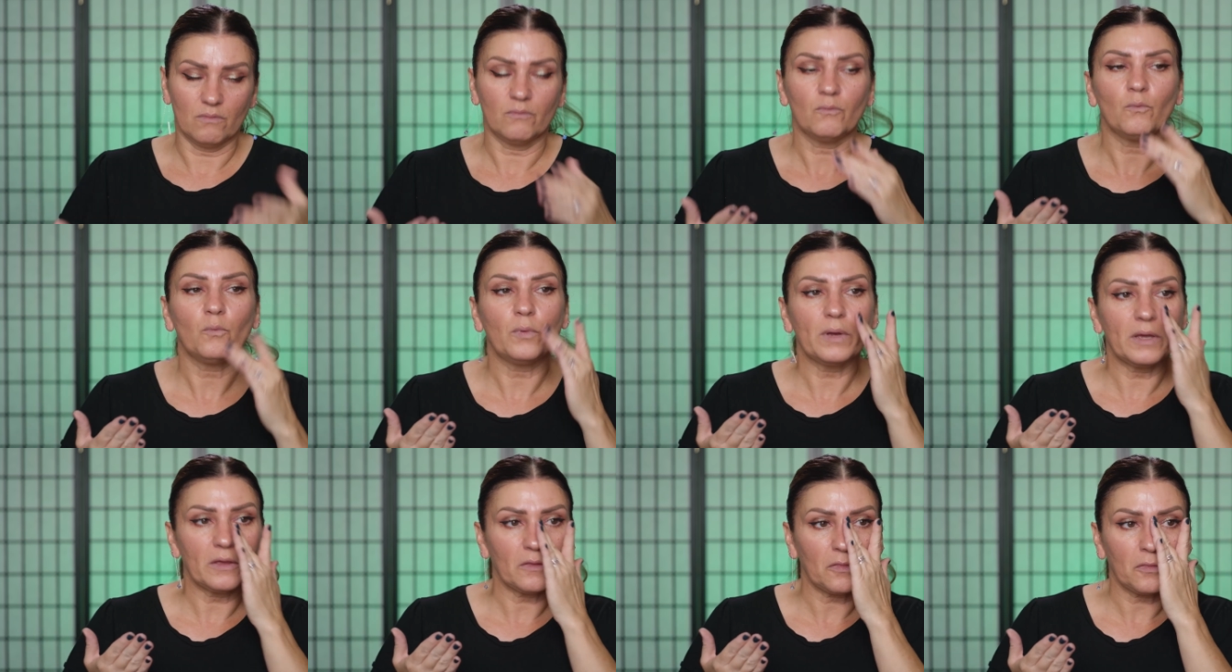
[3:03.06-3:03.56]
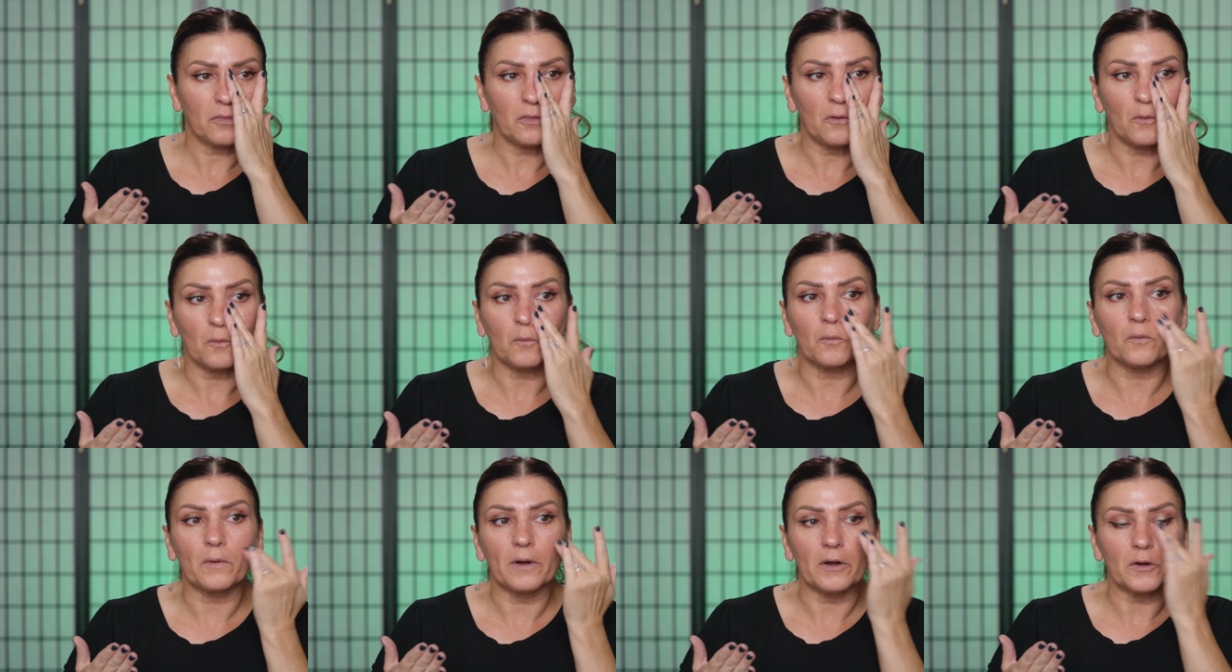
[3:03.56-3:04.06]
with
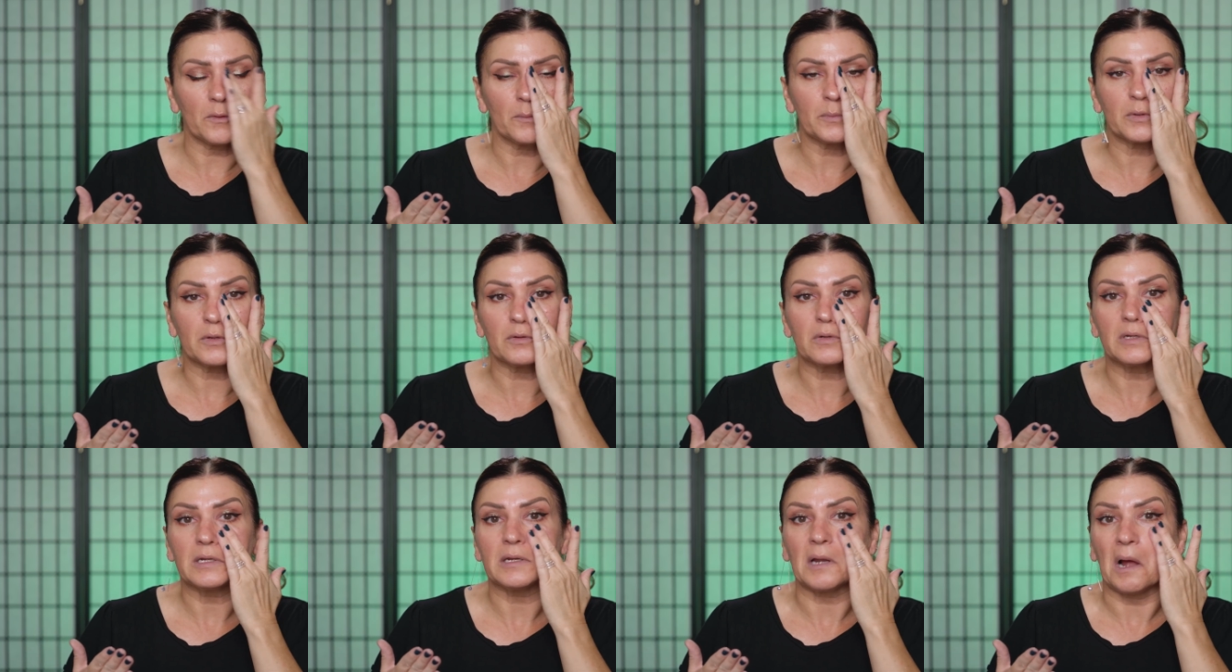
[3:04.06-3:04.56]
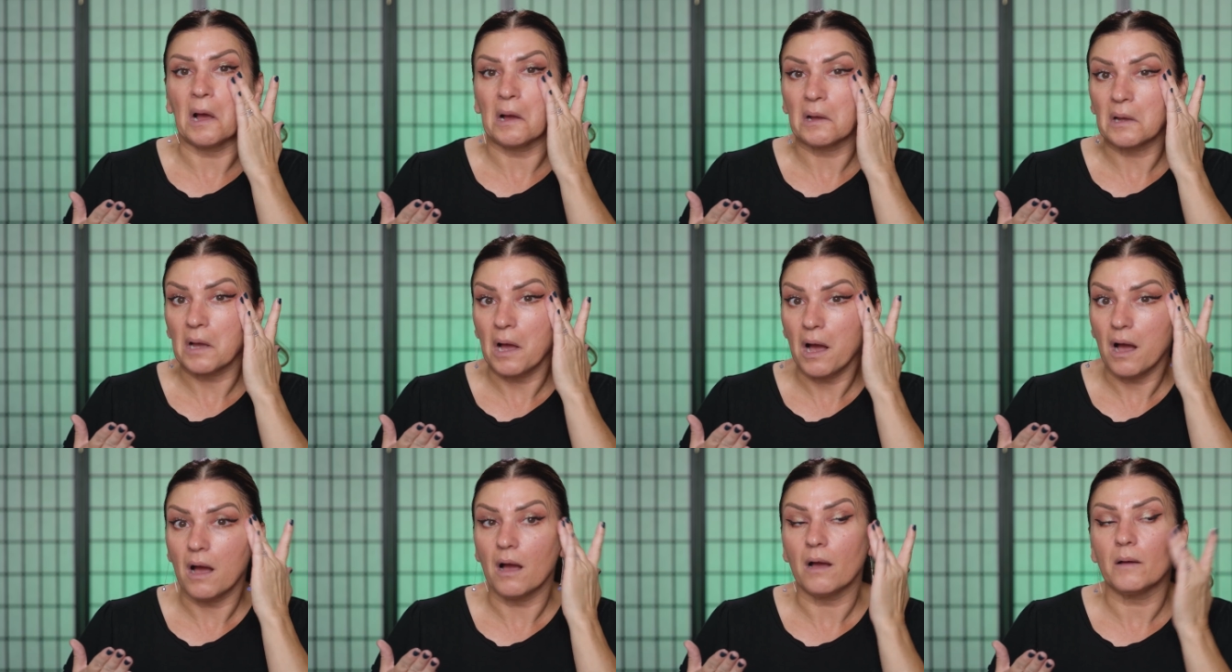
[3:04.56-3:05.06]

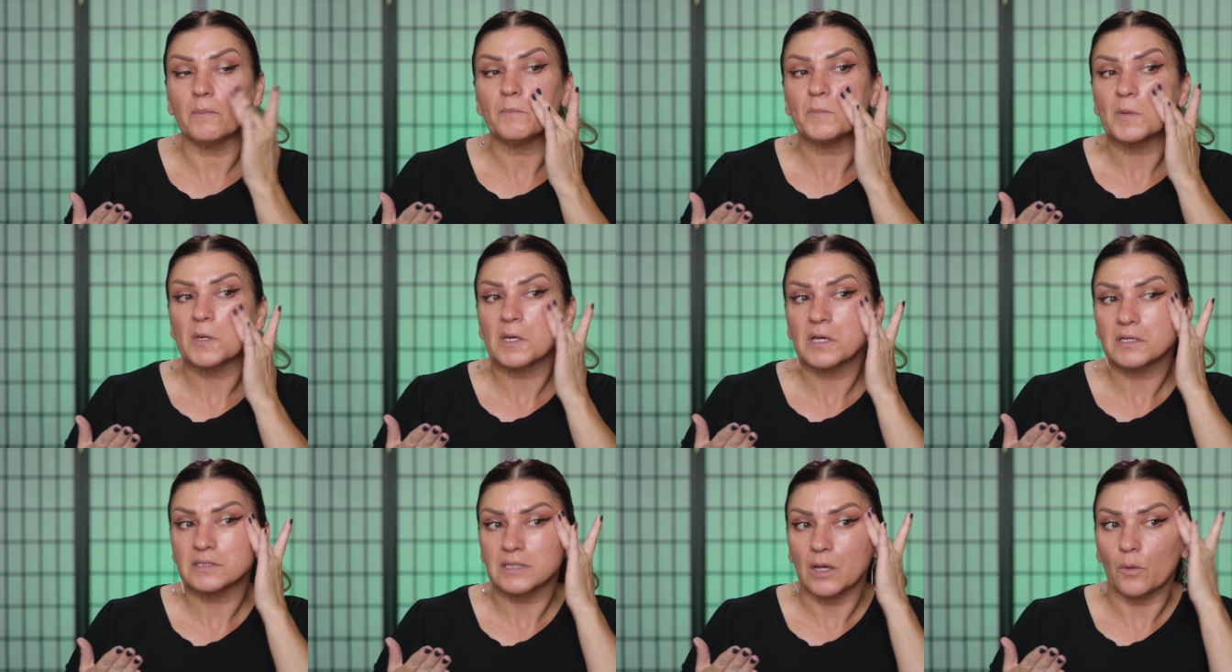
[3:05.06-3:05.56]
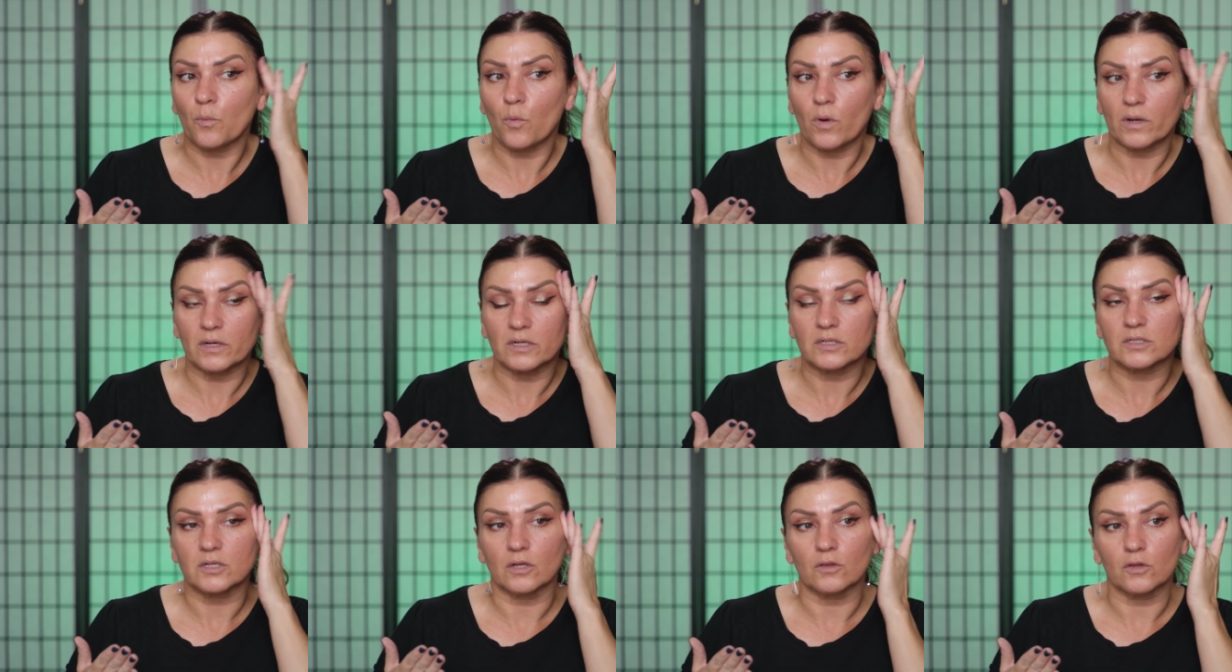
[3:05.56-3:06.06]
rarebeauty.com because I
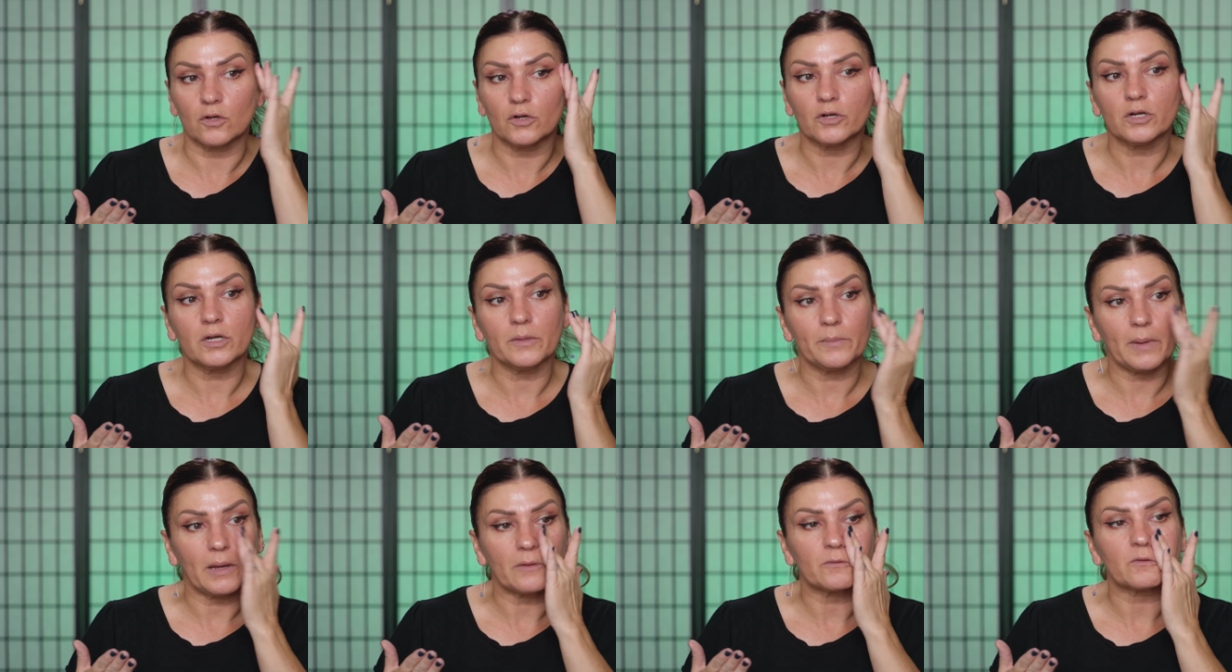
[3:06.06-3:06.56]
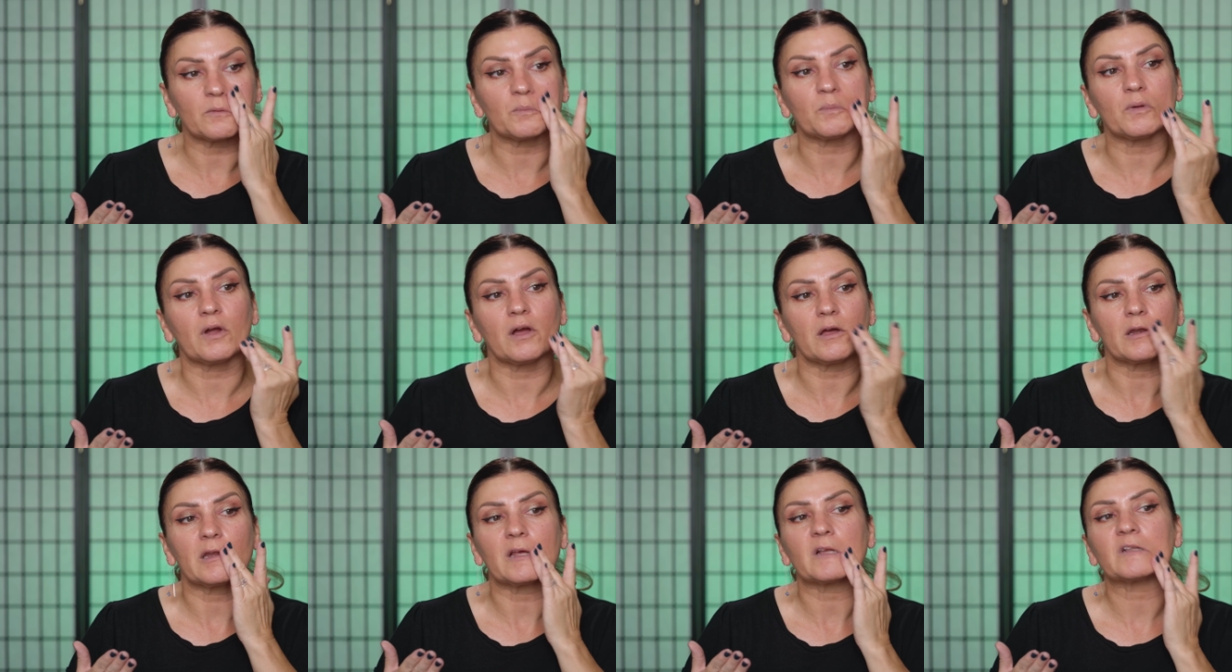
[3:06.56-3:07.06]
wanted to learn about the
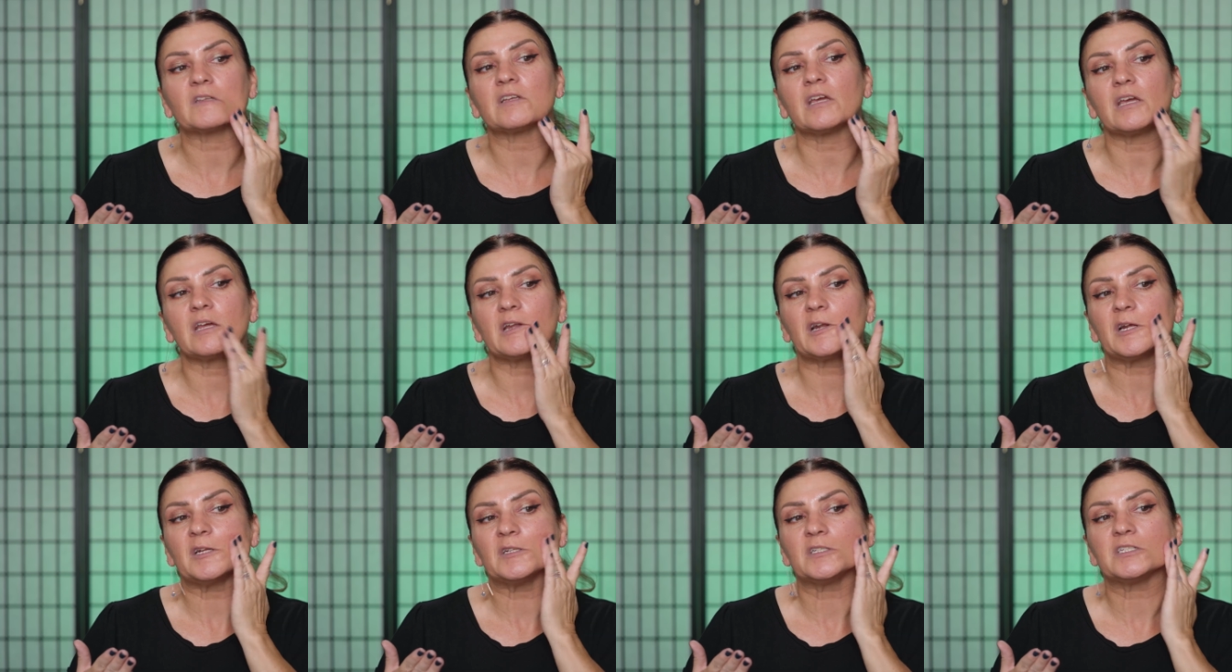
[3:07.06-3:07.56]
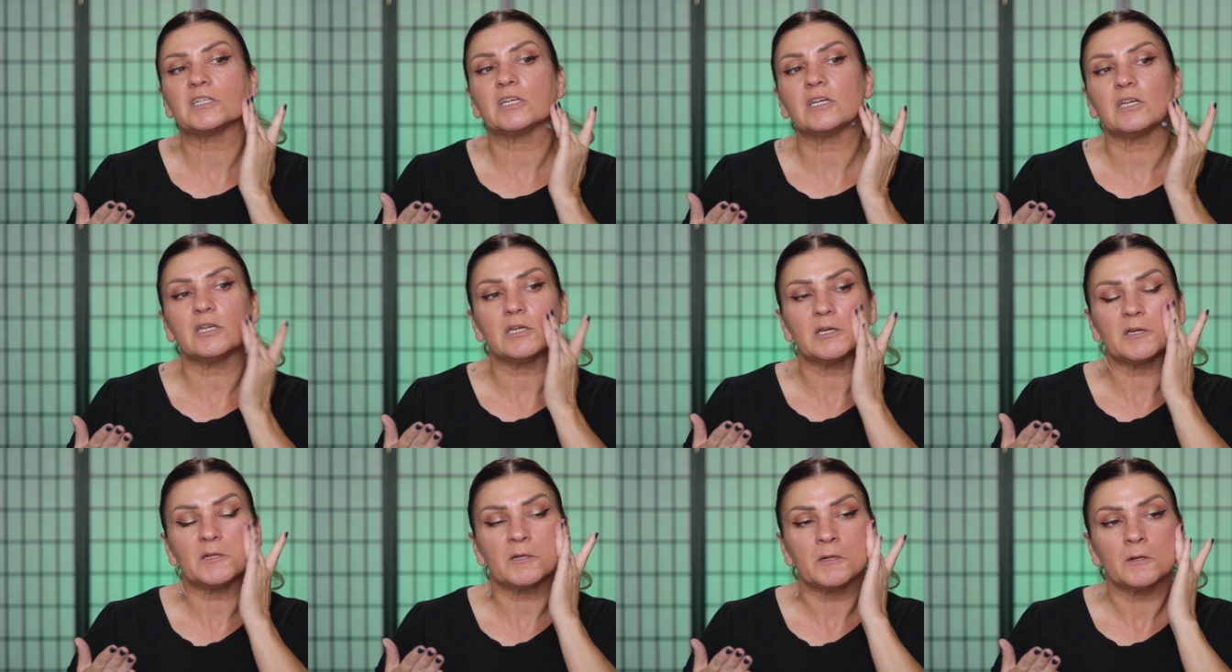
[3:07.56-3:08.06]
product, and I
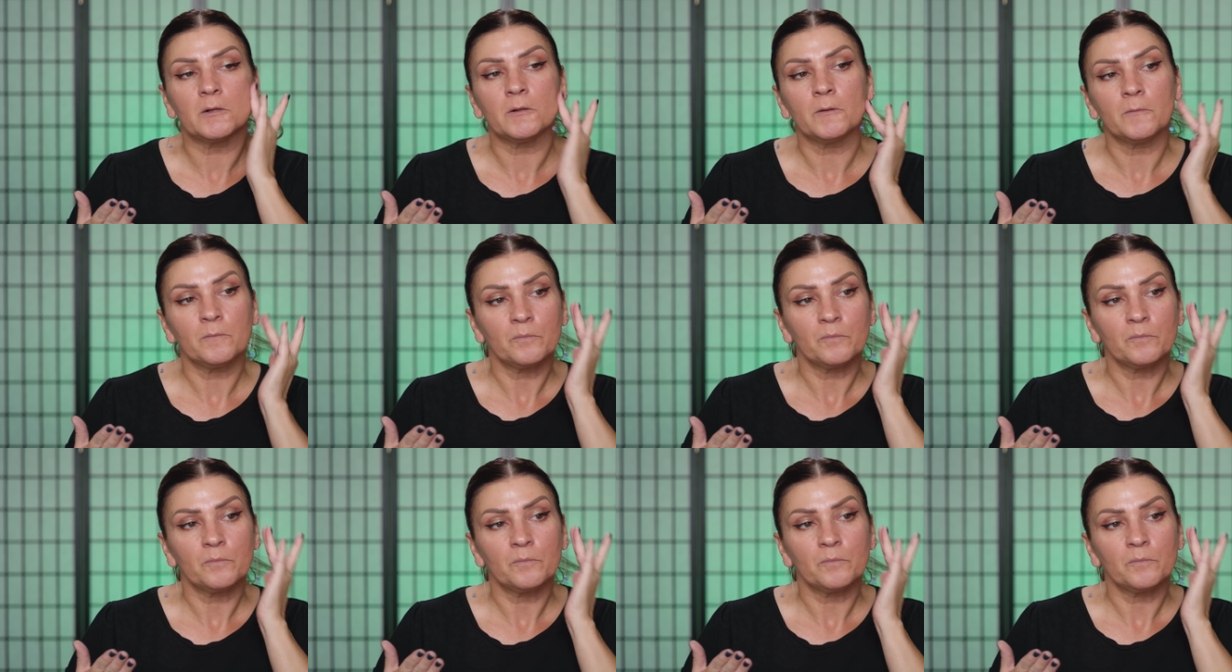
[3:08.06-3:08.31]
did,